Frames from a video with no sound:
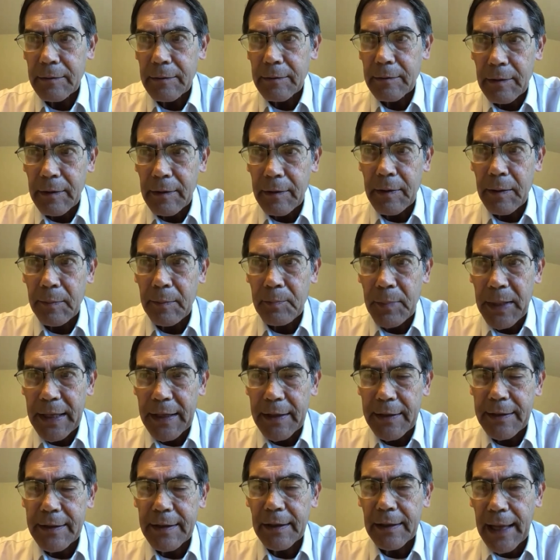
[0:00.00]
the mid
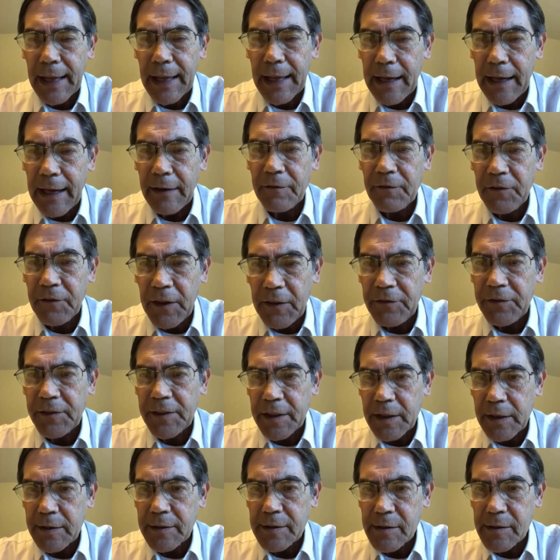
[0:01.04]
to late
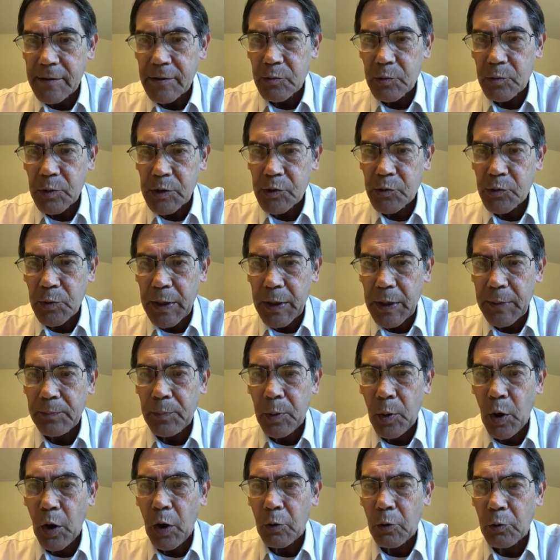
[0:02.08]
50s was when
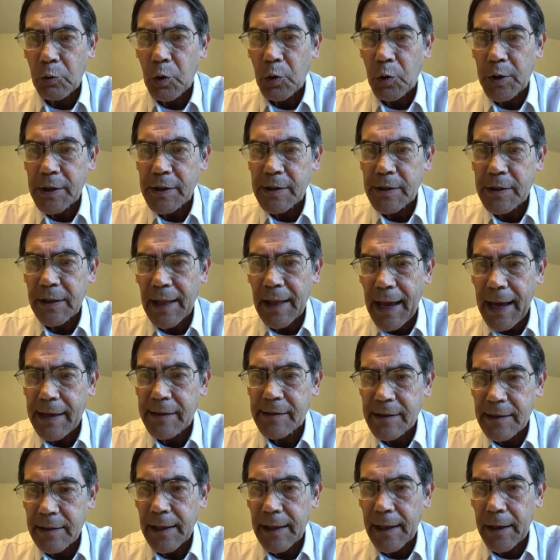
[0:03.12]
Paul wrote his
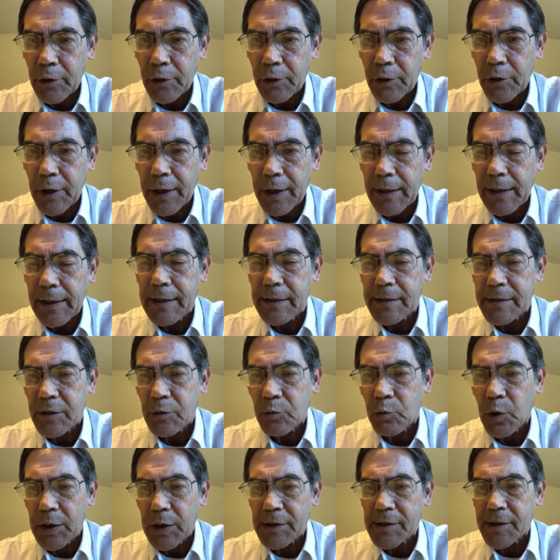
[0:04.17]
last letter, at least the
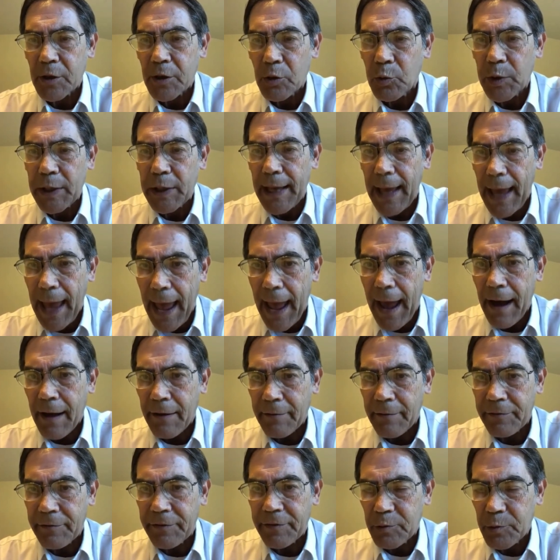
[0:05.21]
ones that we have.
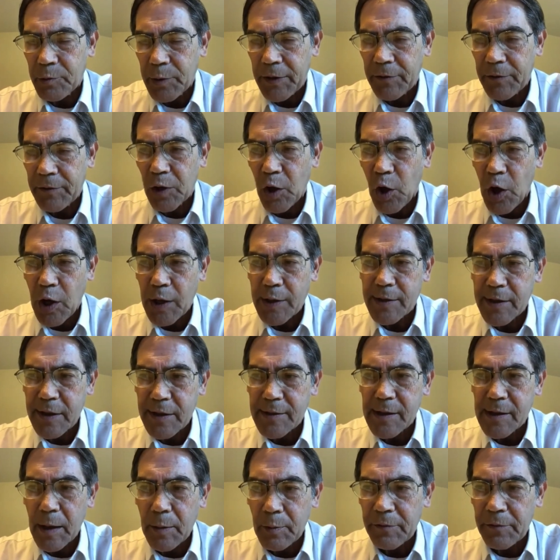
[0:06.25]
We have lost
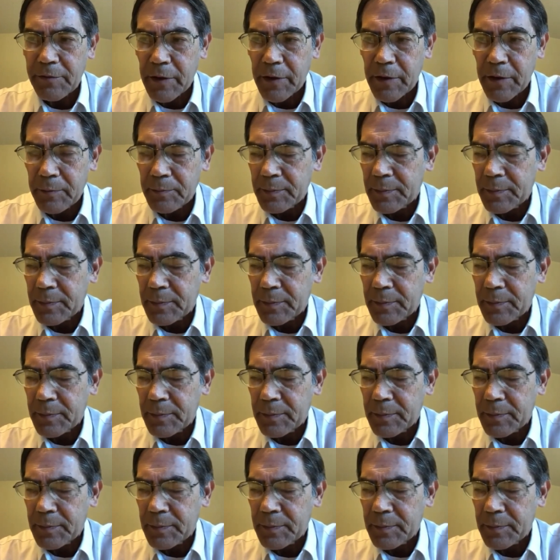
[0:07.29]
some of them.